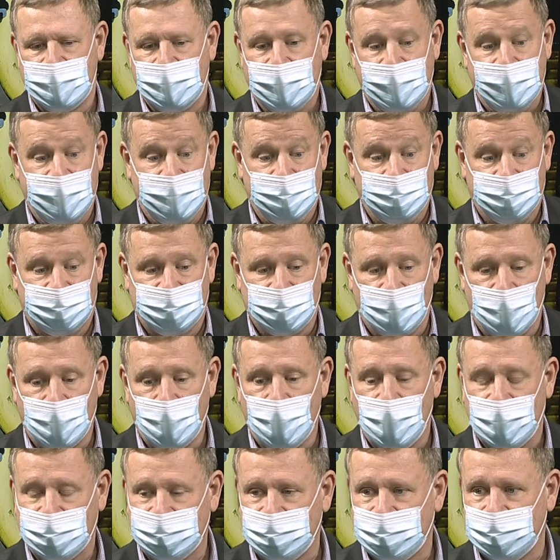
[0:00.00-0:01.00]
And so
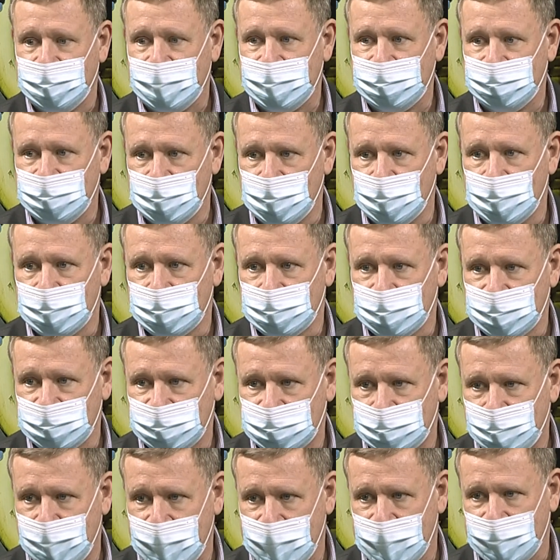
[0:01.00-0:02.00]
what do they do in
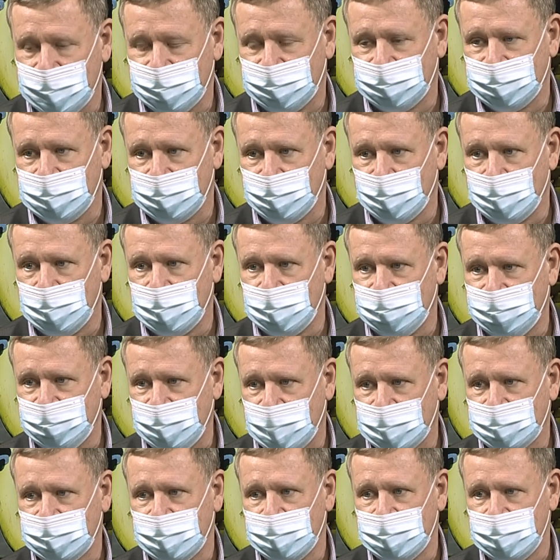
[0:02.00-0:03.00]
response? It will
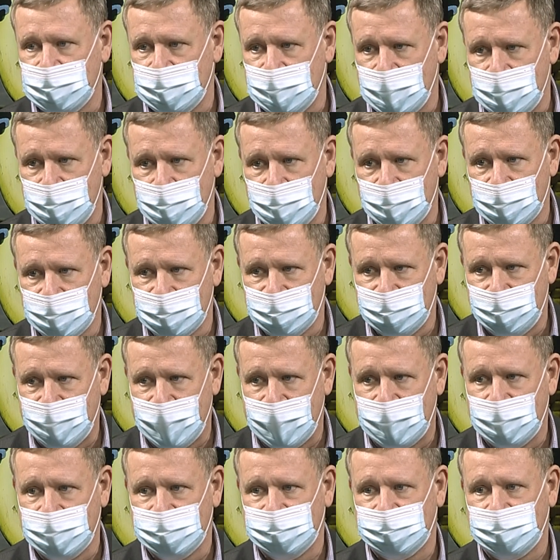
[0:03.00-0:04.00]
affect a number of
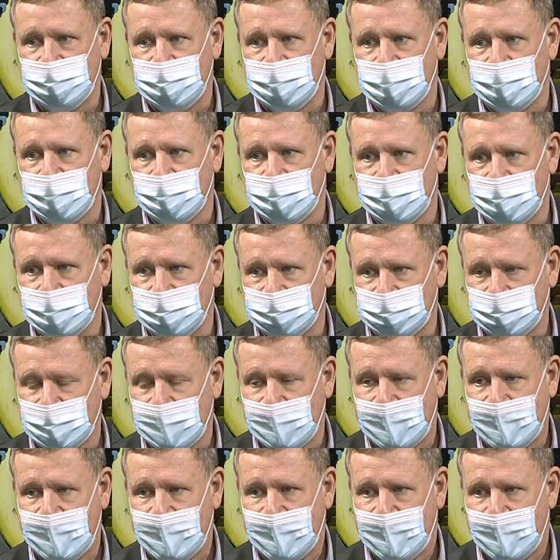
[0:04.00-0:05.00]
policy areas.
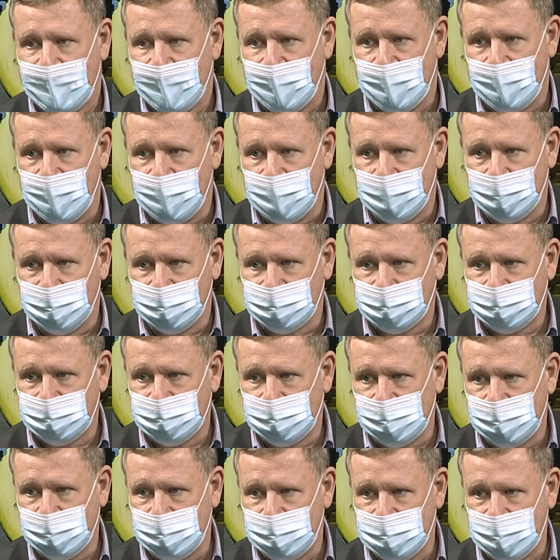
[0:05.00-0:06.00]

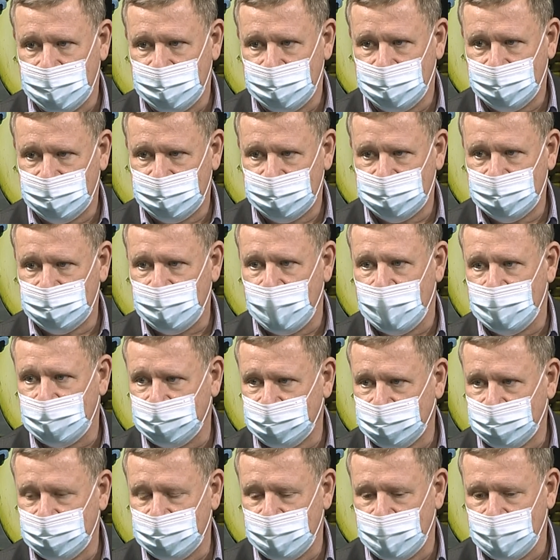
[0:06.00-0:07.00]
The
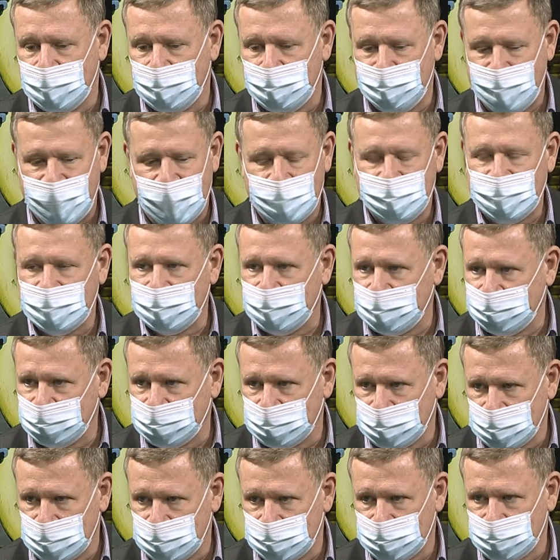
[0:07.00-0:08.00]

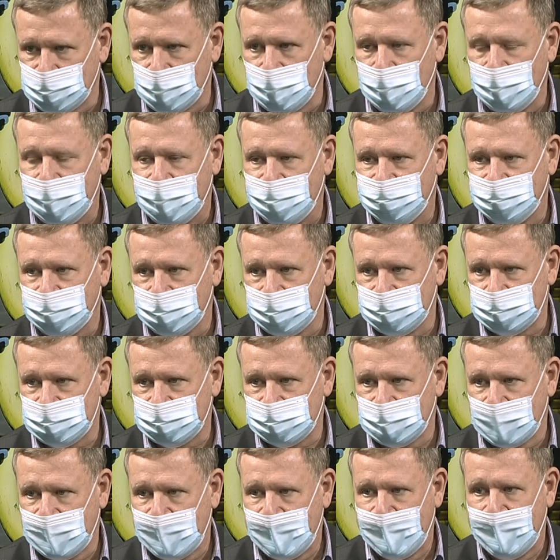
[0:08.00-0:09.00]
population control
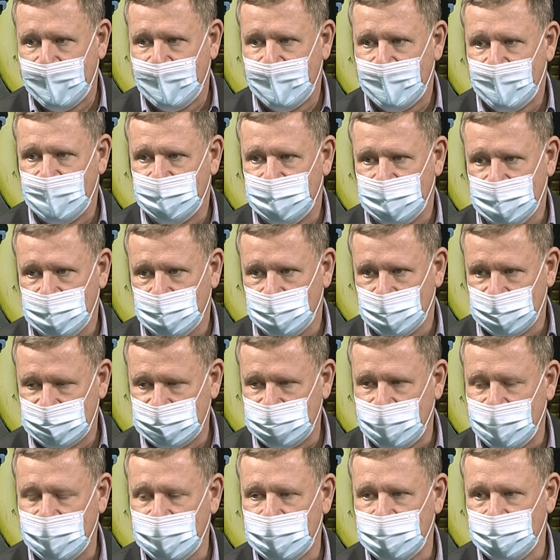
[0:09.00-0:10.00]
efforts, the
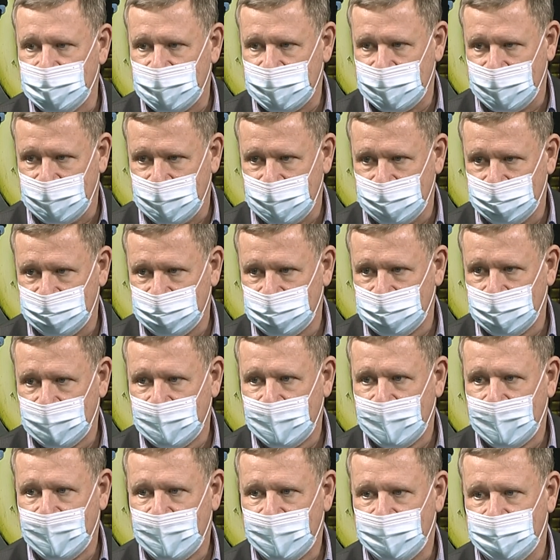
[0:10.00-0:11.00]
retirement age,
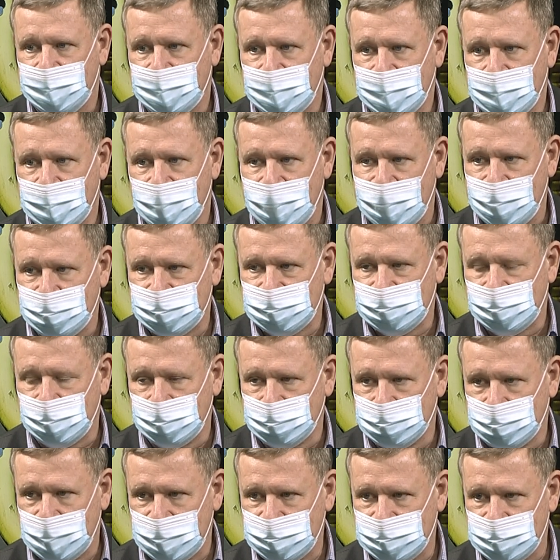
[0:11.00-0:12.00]
the
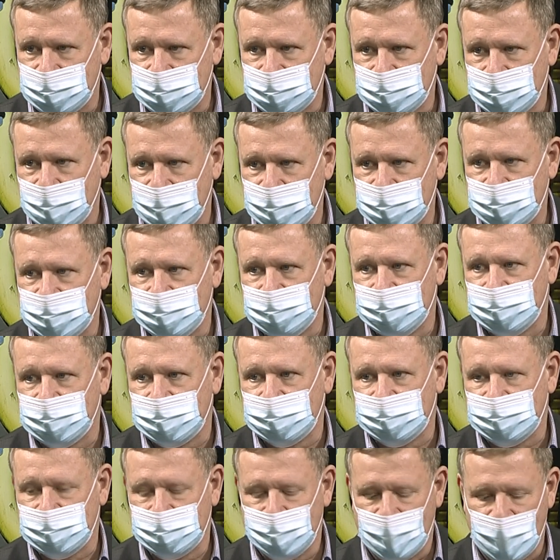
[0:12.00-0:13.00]
household registration
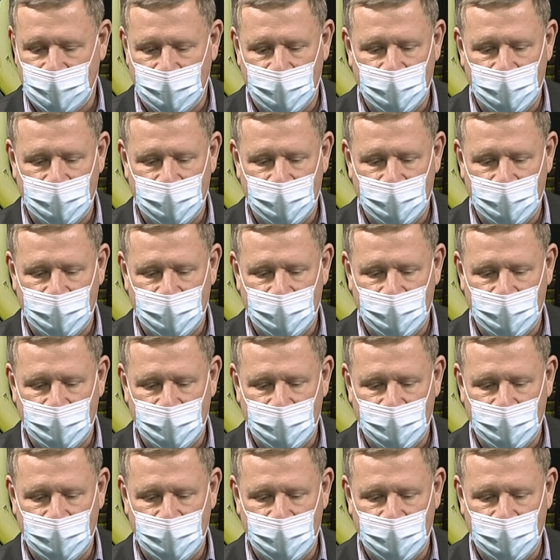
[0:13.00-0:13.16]
system.